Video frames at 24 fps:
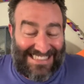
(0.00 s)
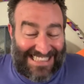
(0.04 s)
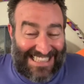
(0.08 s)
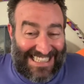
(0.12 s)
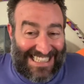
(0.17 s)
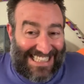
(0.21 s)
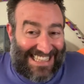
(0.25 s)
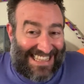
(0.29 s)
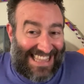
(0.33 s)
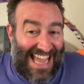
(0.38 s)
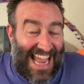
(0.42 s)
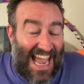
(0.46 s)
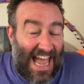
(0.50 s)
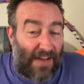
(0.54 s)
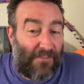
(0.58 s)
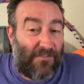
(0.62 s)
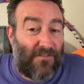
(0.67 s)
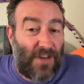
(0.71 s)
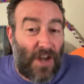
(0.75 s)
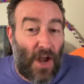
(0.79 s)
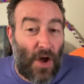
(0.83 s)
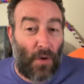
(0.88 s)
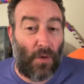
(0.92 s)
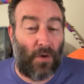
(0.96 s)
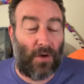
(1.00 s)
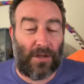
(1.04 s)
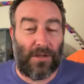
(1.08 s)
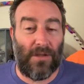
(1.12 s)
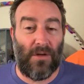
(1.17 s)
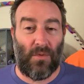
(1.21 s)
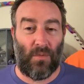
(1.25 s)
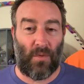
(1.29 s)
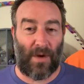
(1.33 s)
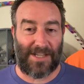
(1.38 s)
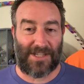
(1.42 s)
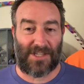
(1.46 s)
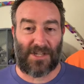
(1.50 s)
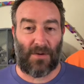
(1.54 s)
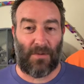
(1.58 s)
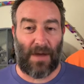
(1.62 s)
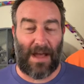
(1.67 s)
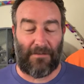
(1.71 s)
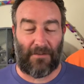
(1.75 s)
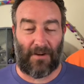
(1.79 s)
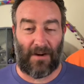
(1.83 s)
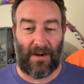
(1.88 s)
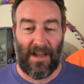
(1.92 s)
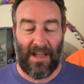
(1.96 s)
Like, they have no clue
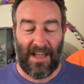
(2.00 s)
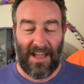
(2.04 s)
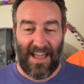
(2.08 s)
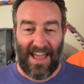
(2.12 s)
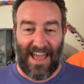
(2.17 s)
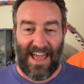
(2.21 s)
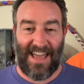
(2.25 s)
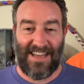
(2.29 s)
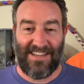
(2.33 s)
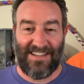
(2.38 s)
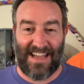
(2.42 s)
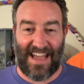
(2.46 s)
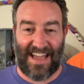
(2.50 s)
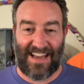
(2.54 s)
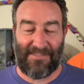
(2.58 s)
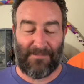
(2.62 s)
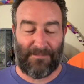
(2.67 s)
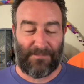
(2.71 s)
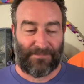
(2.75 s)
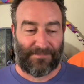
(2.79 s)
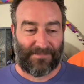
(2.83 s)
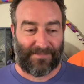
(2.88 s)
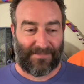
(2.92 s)
whatsoever. And yet,